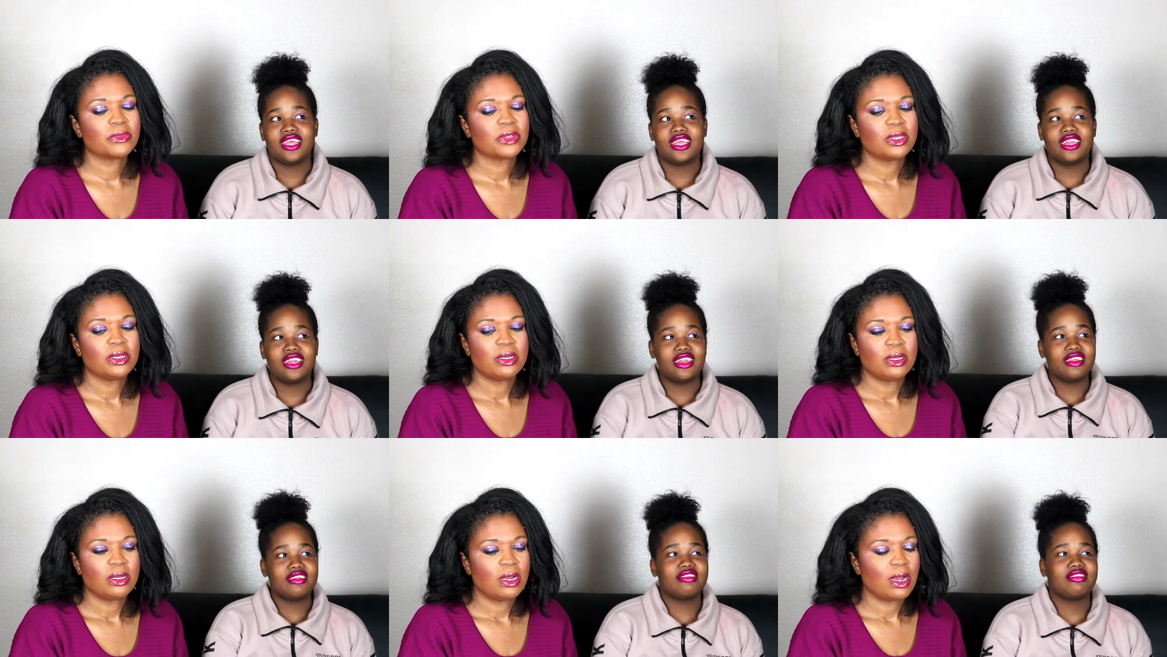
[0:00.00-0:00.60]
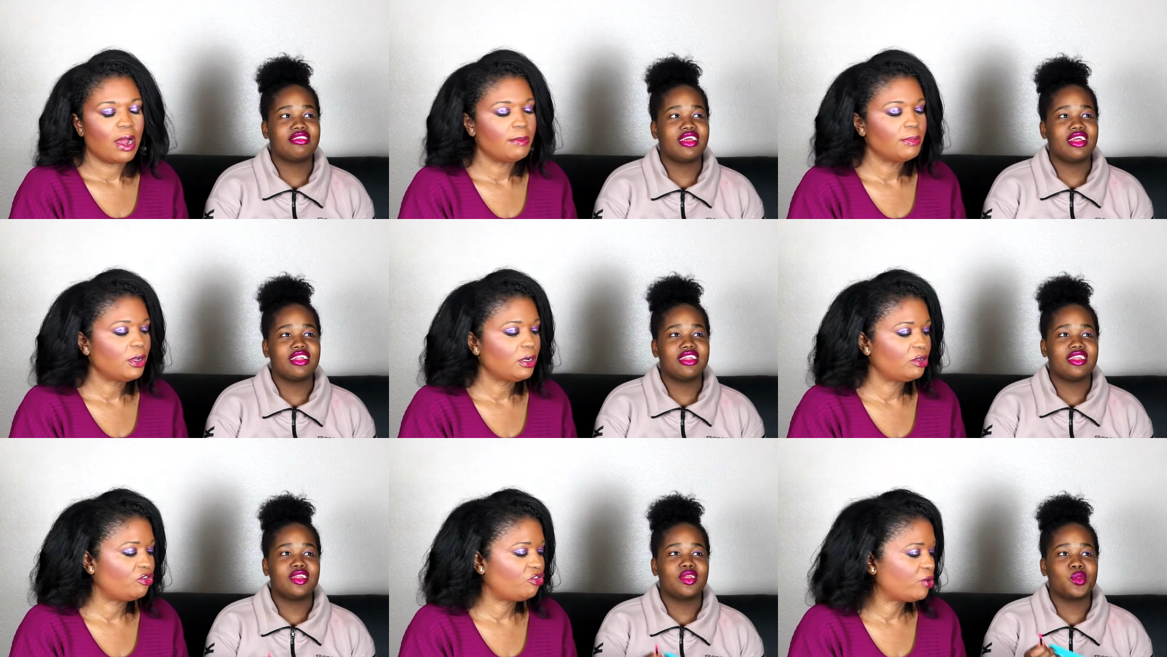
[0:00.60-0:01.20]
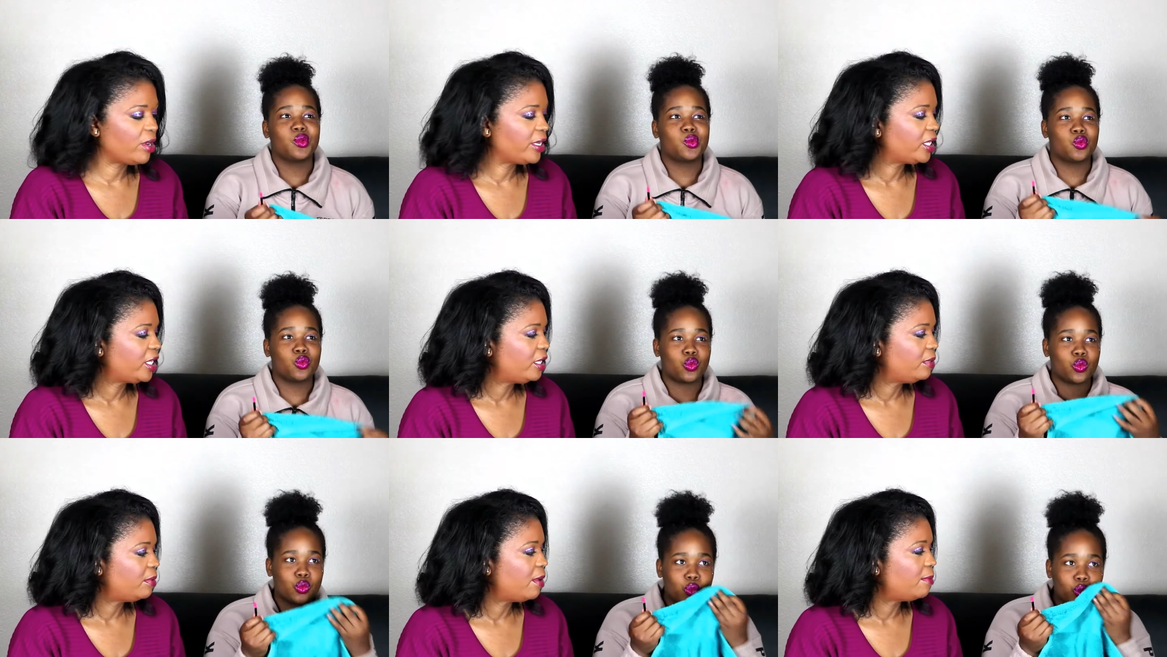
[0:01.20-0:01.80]
Speaker 1: It looks. I'm gonna try to
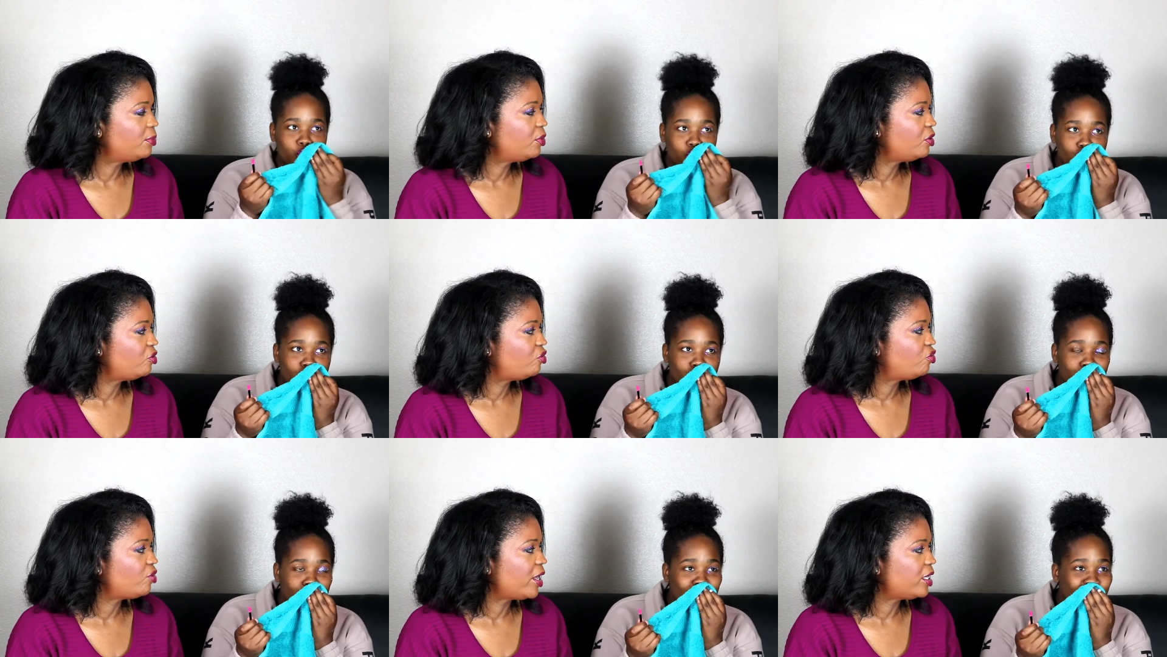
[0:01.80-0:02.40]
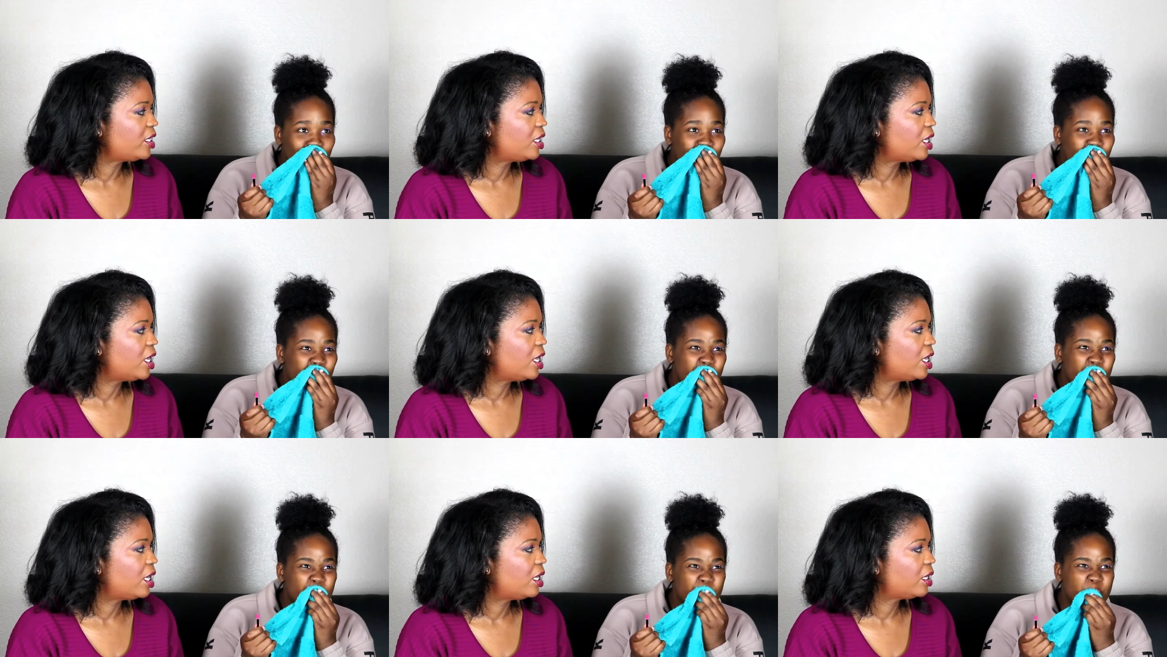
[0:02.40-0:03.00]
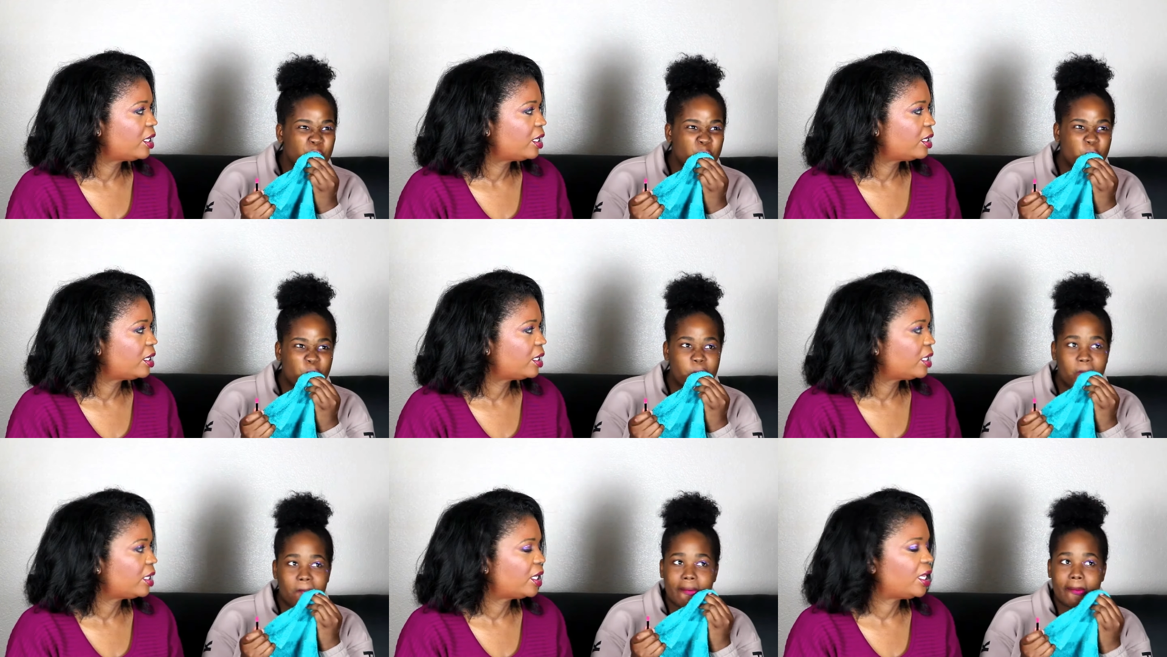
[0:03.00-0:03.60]
keep. I'm gonna try to uh,
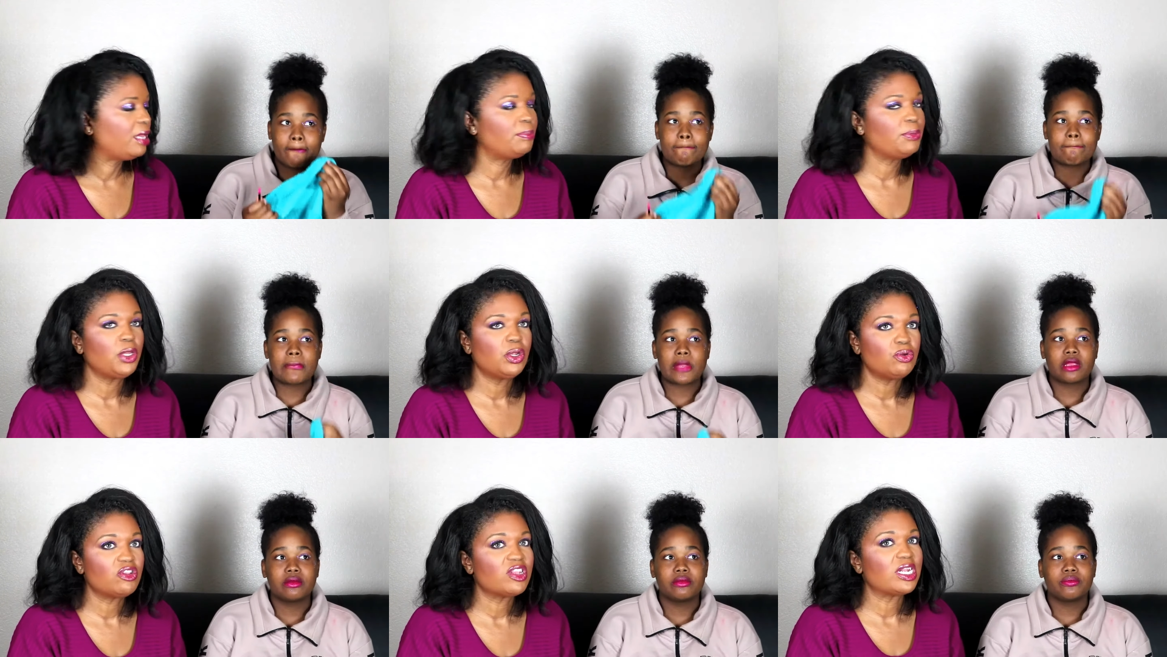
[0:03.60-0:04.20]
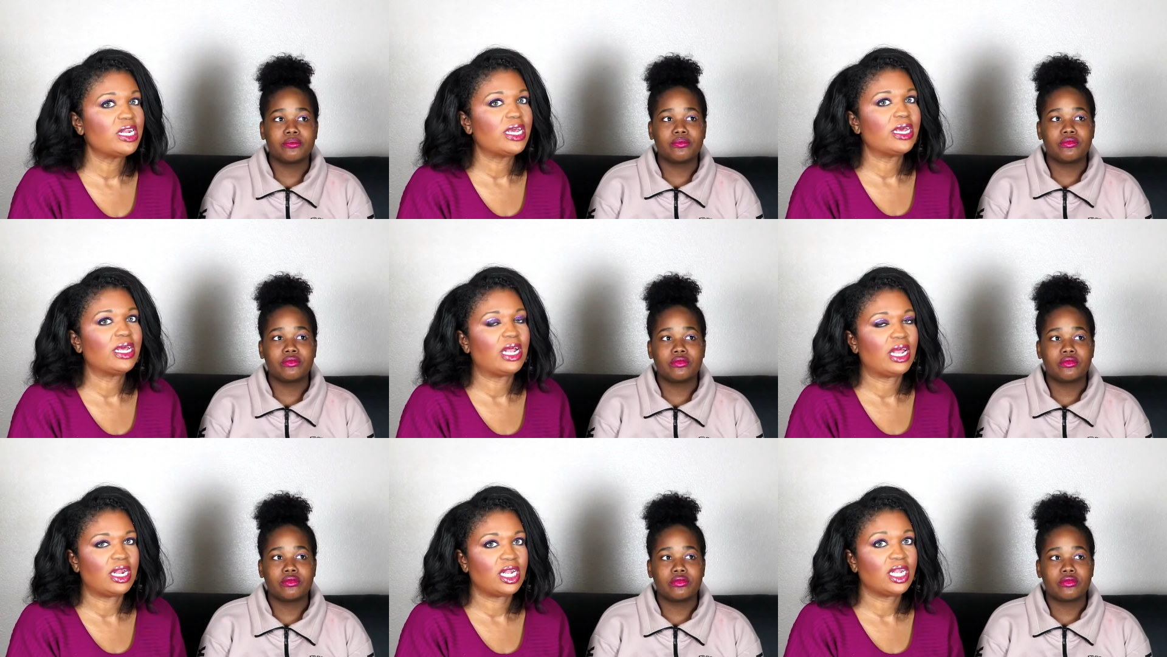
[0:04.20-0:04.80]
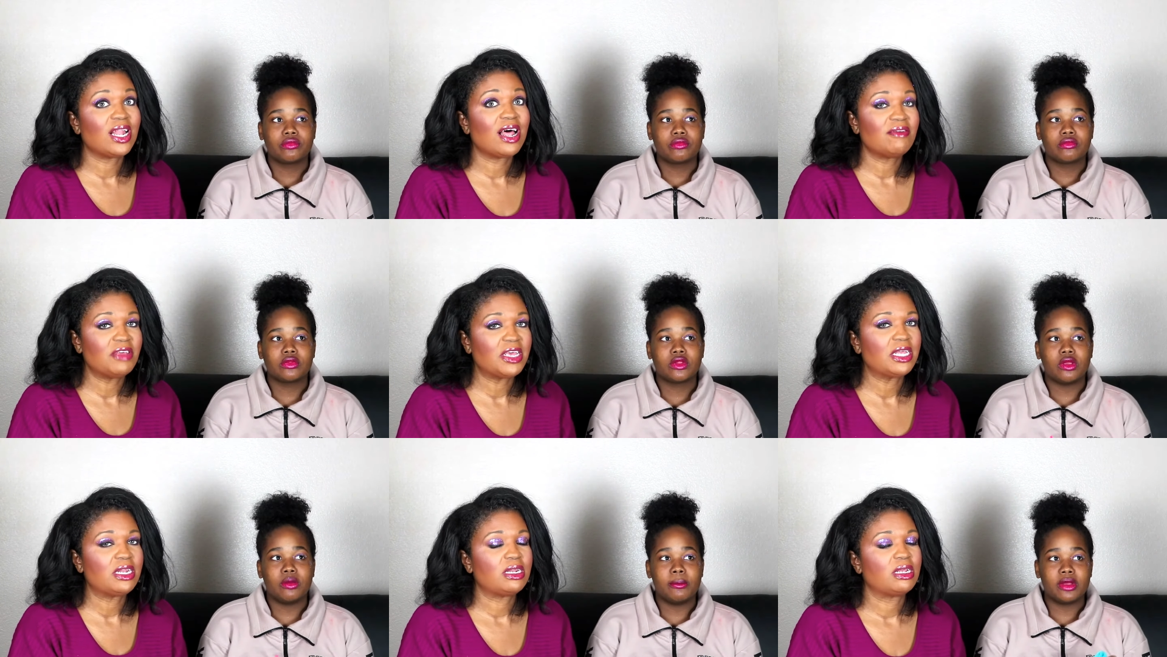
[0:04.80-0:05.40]
keep using it and love
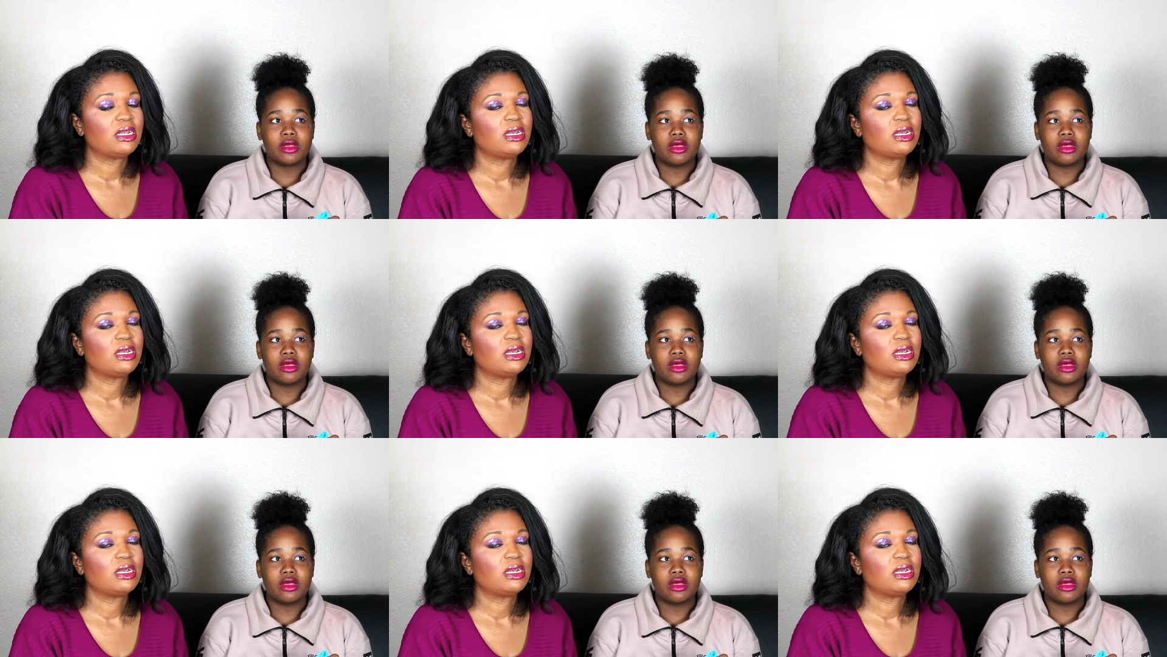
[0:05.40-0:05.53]
it,